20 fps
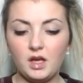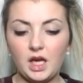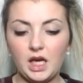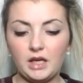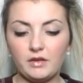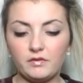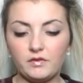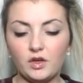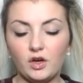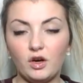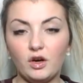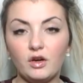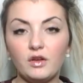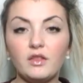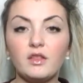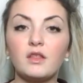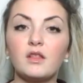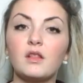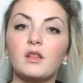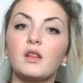If not,
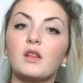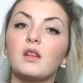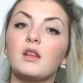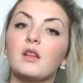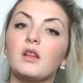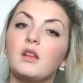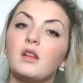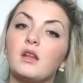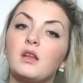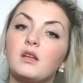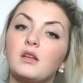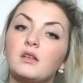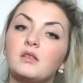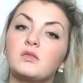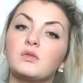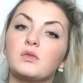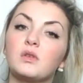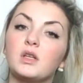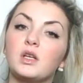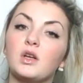
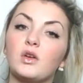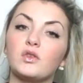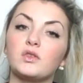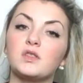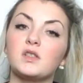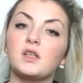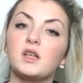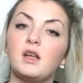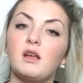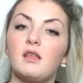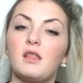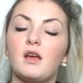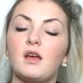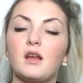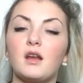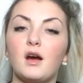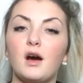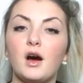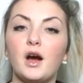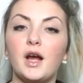talking logically
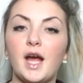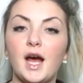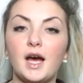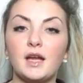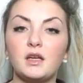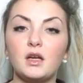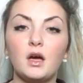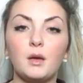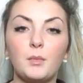then, I had a